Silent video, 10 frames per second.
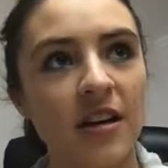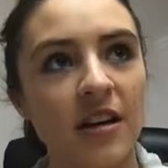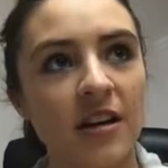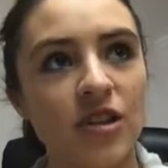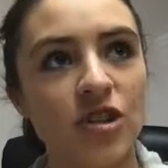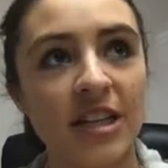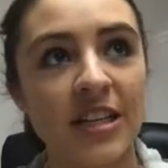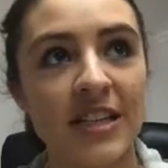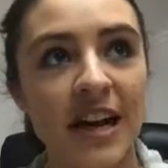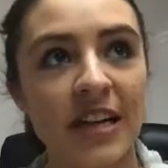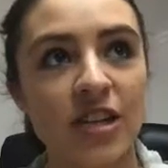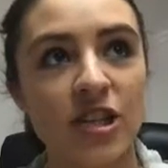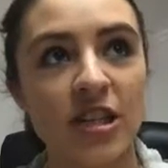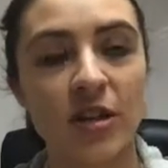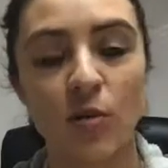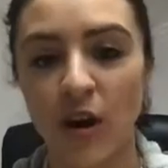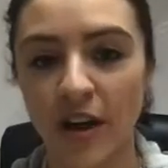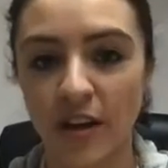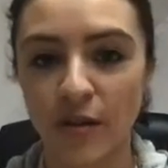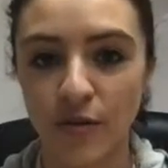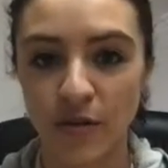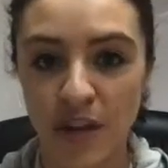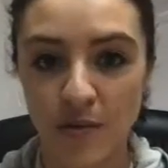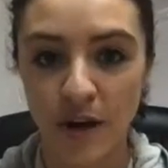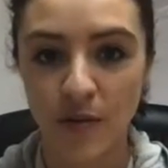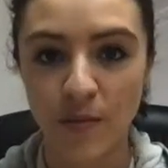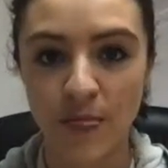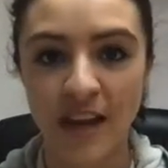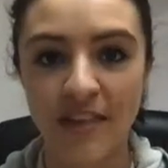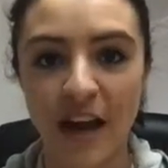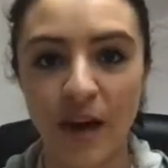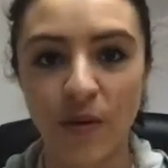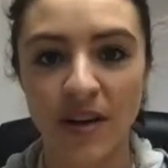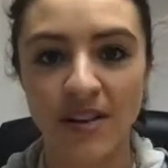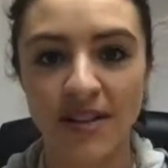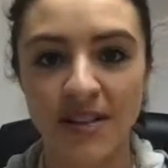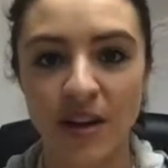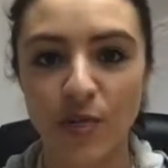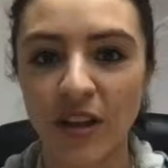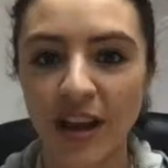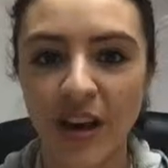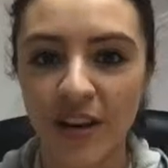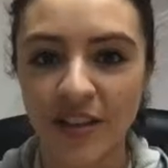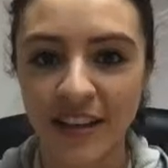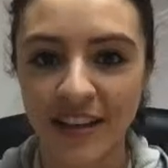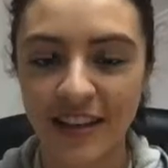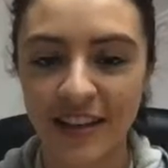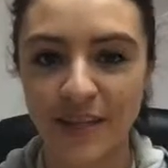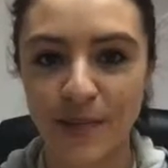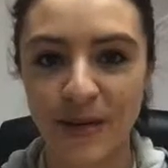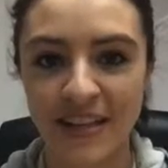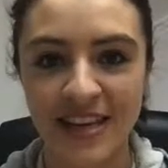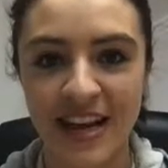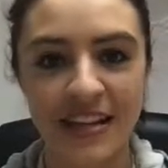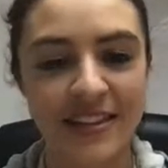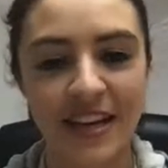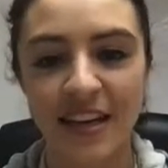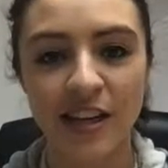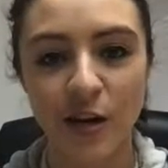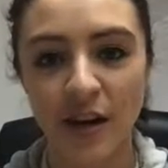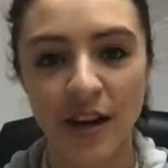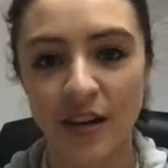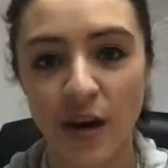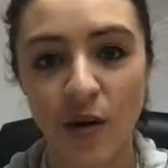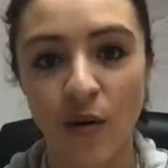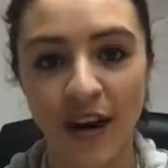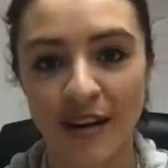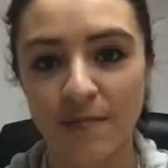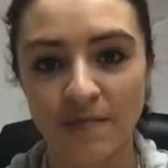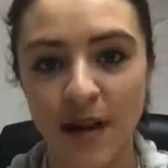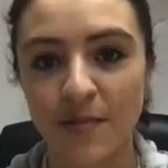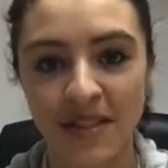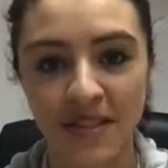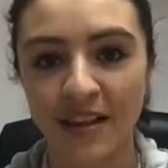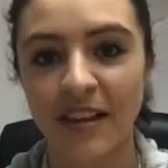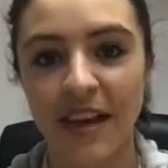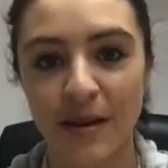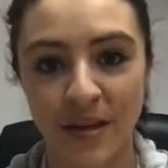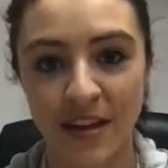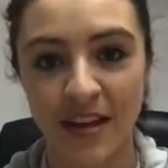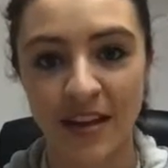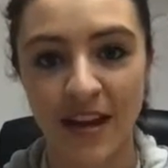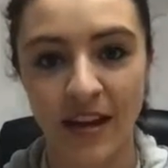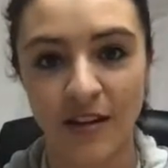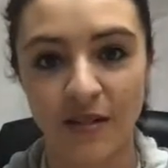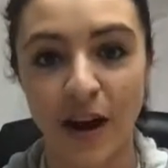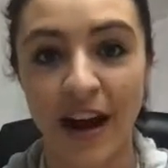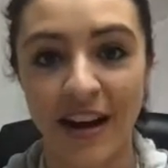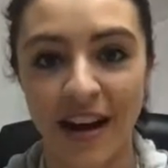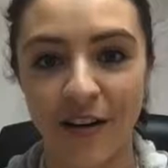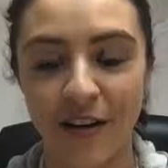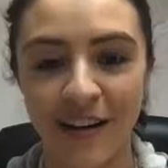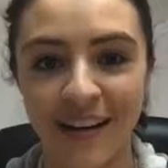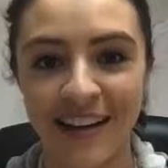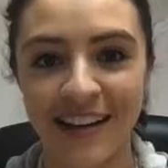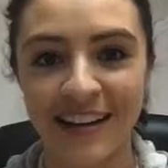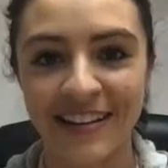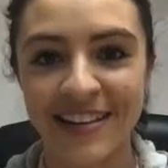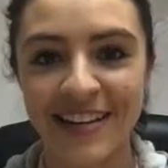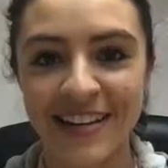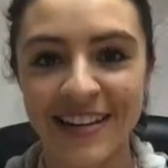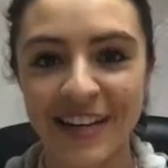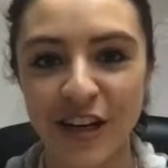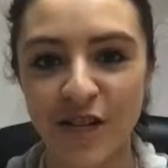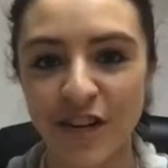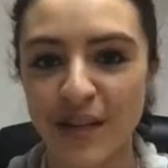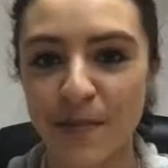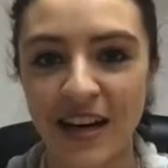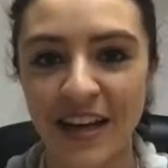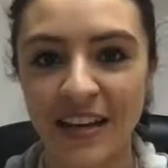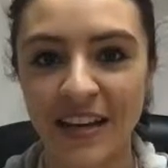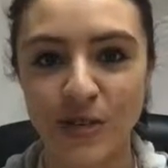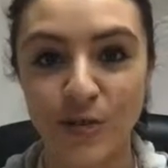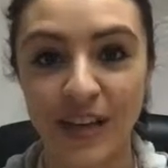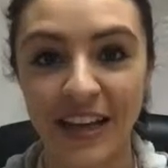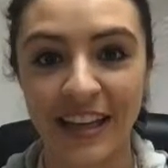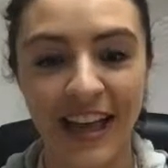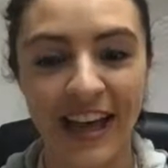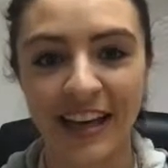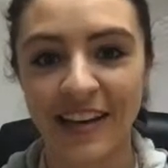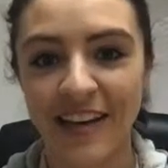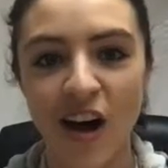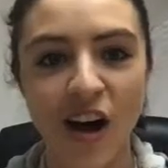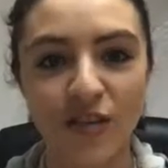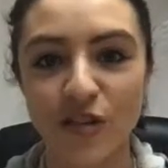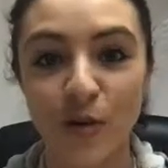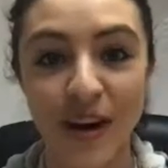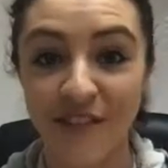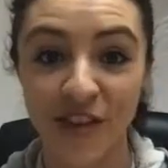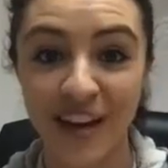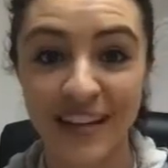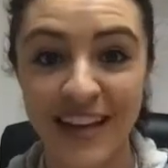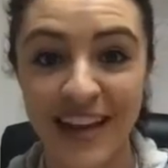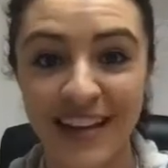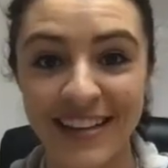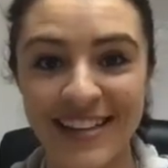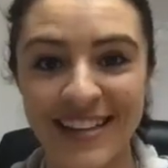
she decided she didn't want to go through chemo. And that was a really hard thing to hear somebody say, is like, you know what? No, I'm just going to let it be and ride it out. And, for somebody that's really like, I'll do whatever it takes, and